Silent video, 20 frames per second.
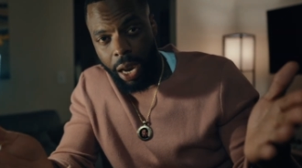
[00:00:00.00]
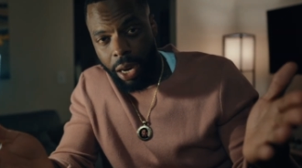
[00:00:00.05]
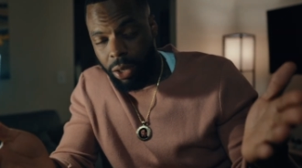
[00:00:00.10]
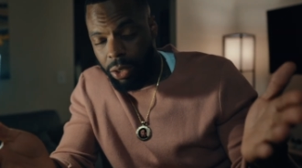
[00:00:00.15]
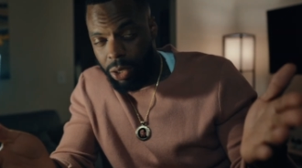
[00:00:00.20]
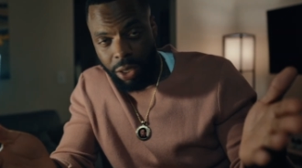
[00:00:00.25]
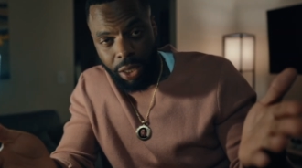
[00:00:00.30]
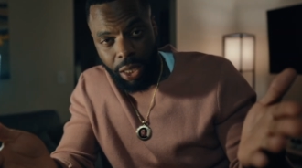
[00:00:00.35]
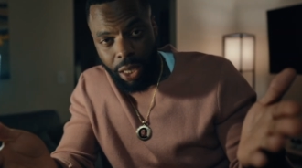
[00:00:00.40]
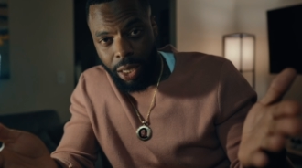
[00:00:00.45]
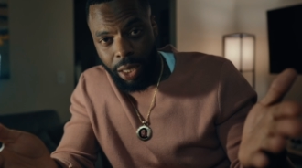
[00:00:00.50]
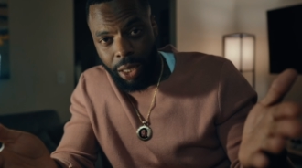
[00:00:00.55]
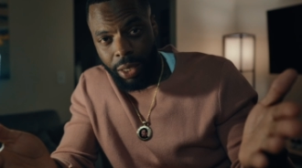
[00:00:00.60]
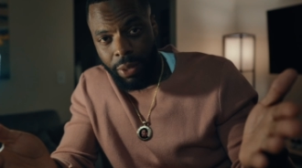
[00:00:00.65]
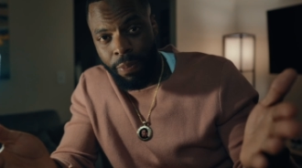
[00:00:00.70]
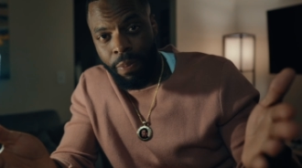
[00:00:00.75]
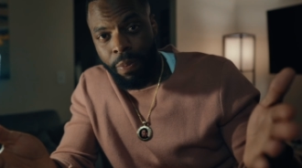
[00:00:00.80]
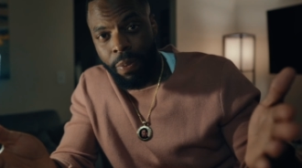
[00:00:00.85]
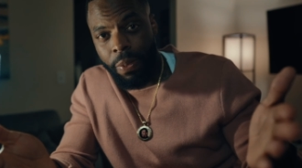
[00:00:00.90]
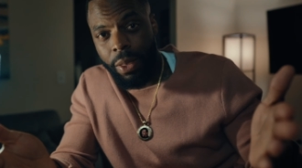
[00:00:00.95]

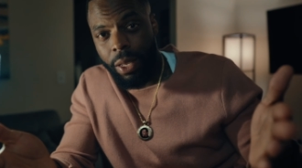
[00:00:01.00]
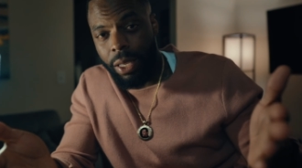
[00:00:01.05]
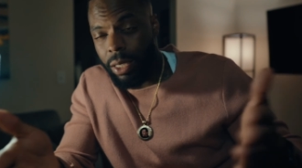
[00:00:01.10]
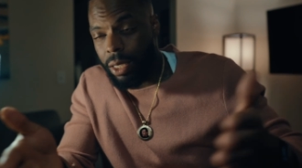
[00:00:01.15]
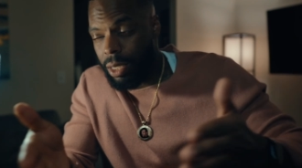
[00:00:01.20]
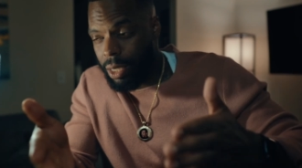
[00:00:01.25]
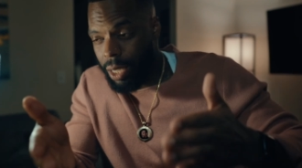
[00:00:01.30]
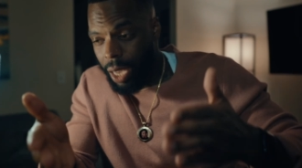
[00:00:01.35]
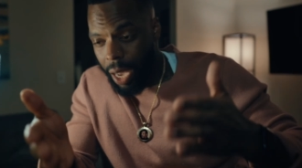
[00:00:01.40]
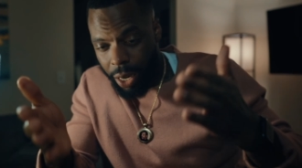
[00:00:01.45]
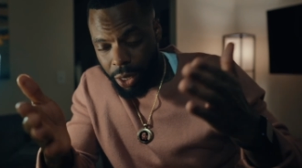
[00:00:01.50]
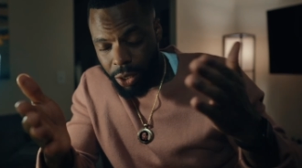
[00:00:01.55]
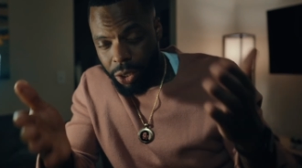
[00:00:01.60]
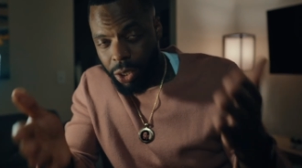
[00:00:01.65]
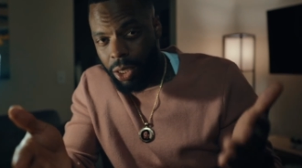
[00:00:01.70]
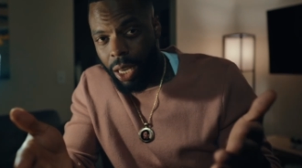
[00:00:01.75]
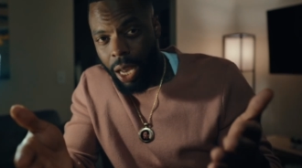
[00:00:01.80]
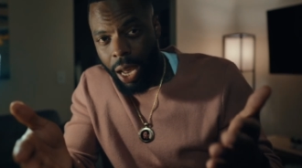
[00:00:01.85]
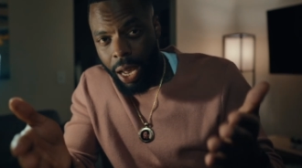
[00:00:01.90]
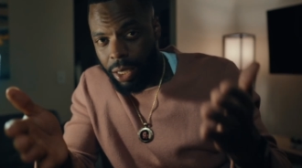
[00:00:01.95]
scene, this entire
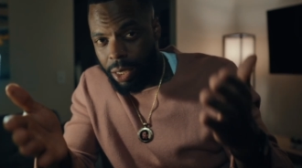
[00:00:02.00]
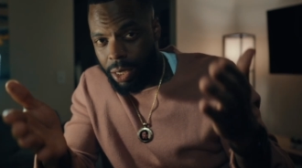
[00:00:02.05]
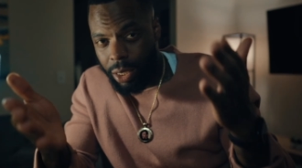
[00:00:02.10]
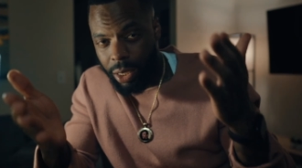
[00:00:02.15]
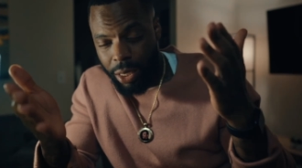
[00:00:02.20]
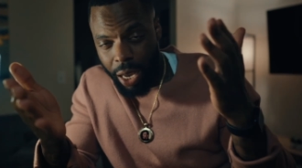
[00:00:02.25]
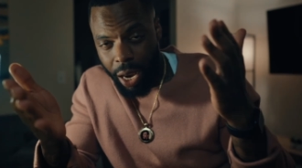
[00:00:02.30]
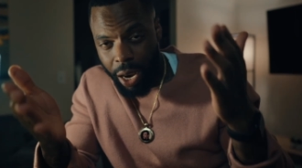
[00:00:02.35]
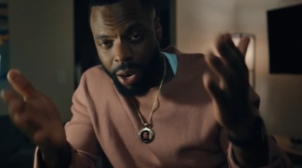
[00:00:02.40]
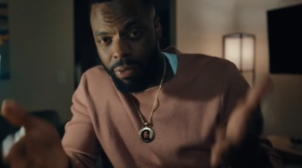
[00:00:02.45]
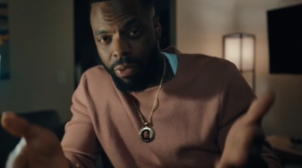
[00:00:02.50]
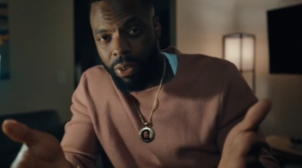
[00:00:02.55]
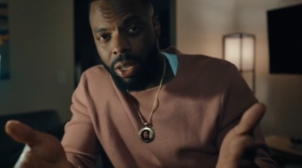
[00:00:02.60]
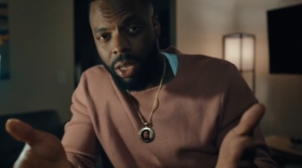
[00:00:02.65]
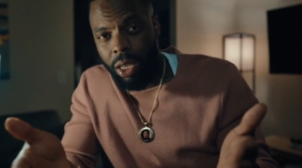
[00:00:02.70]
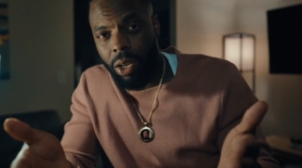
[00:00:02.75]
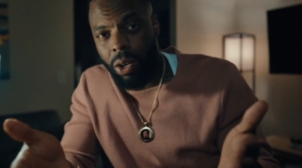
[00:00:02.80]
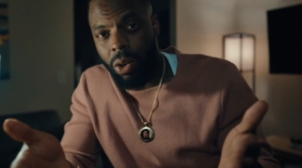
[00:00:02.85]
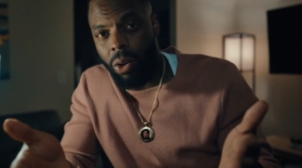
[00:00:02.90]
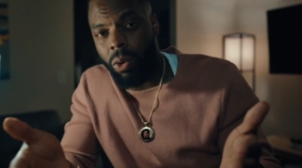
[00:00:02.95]
shot, this entire
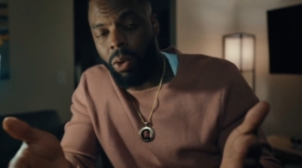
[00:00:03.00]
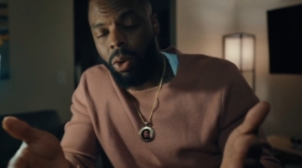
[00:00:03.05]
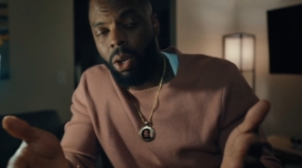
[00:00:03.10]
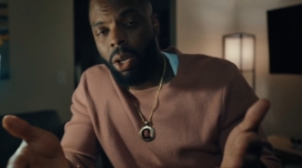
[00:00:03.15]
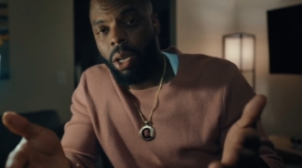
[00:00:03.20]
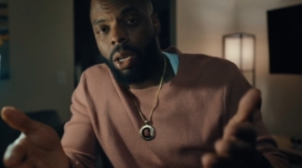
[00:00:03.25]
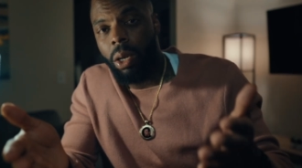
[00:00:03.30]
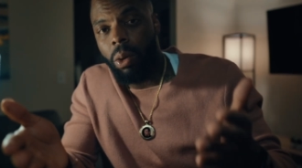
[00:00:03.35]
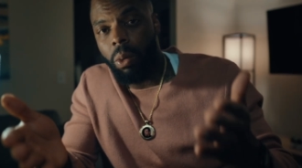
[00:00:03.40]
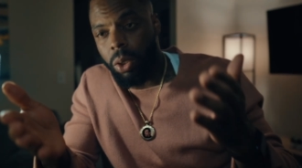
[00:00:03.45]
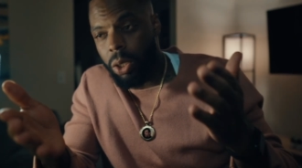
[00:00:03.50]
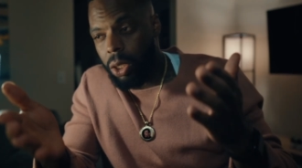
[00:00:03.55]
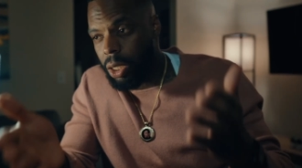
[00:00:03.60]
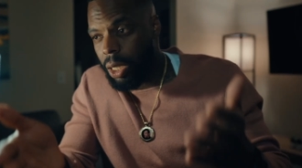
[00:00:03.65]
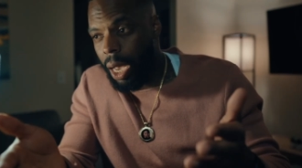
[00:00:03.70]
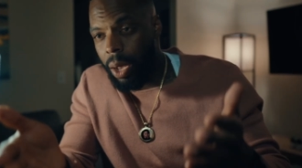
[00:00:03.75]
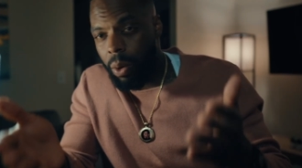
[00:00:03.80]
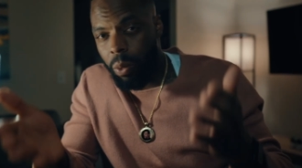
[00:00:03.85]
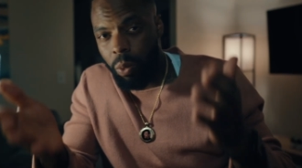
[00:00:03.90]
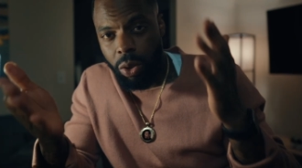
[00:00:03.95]
video was
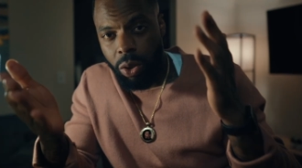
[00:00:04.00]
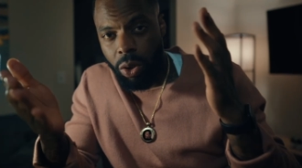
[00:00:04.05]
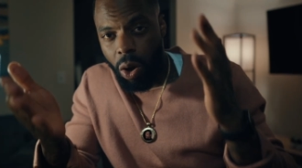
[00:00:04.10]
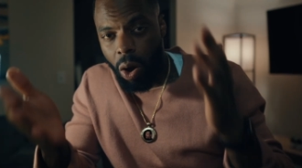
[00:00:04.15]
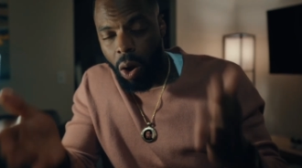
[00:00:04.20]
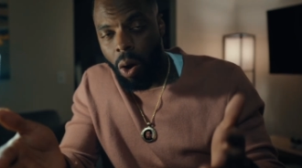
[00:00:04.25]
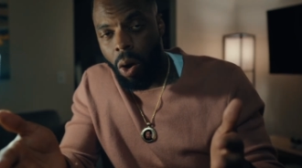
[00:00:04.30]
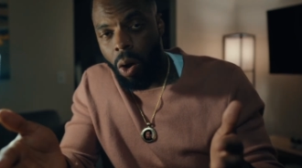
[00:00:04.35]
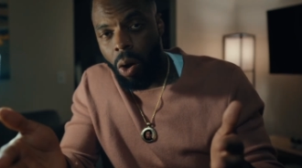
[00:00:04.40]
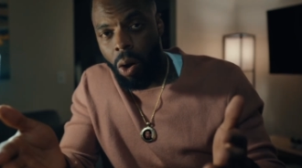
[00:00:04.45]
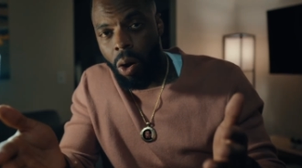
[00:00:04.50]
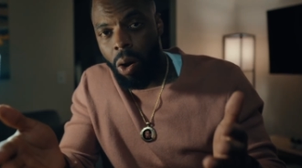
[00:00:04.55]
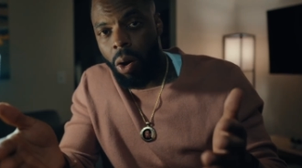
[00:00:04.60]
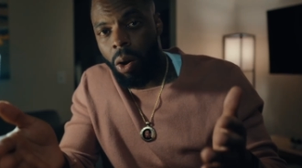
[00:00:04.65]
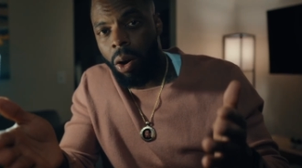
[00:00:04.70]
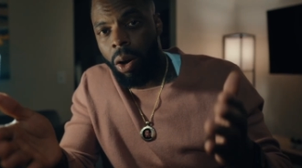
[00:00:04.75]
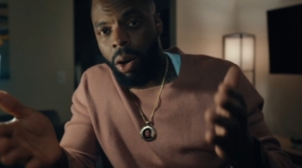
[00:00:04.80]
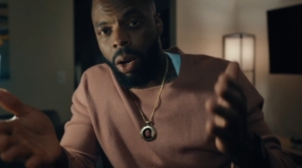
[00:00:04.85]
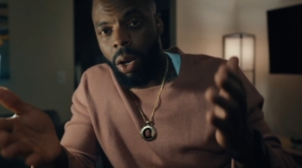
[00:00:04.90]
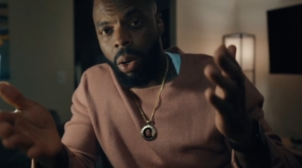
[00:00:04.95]
shot with
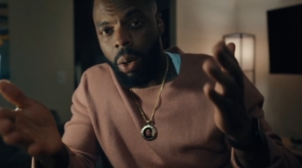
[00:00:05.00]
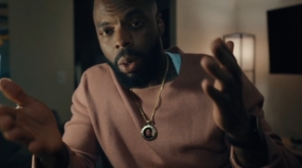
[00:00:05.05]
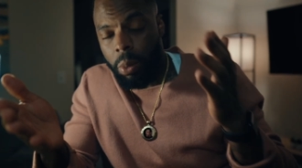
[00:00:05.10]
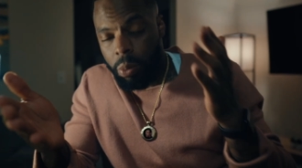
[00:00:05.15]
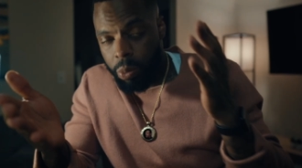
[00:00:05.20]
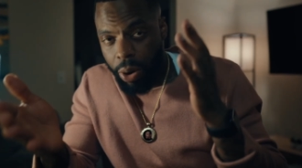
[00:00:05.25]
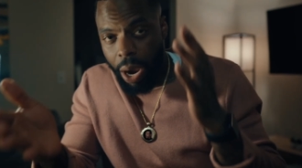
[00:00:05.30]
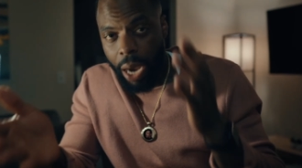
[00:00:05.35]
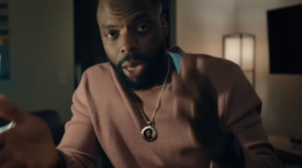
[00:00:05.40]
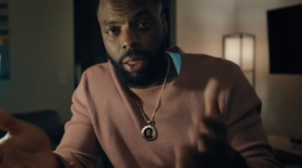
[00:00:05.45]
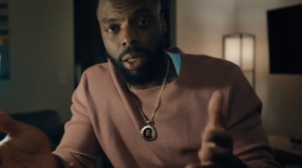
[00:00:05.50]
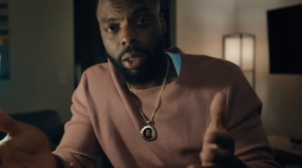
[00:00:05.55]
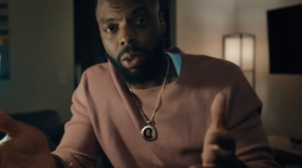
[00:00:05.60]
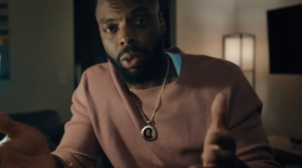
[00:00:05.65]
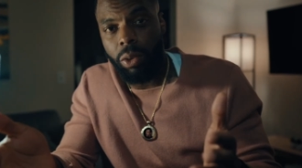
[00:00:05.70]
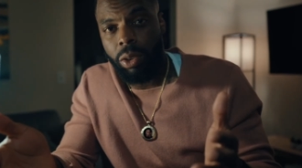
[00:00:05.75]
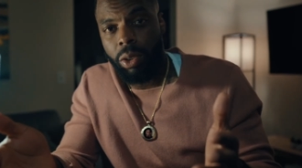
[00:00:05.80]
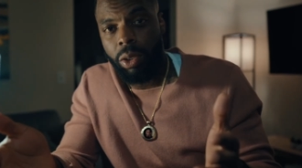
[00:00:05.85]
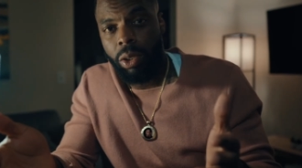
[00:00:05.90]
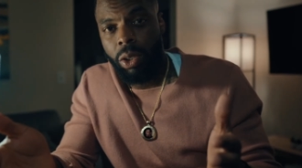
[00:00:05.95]
all
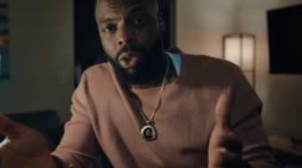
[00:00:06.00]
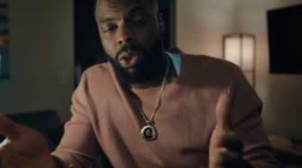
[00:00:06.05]
practicals.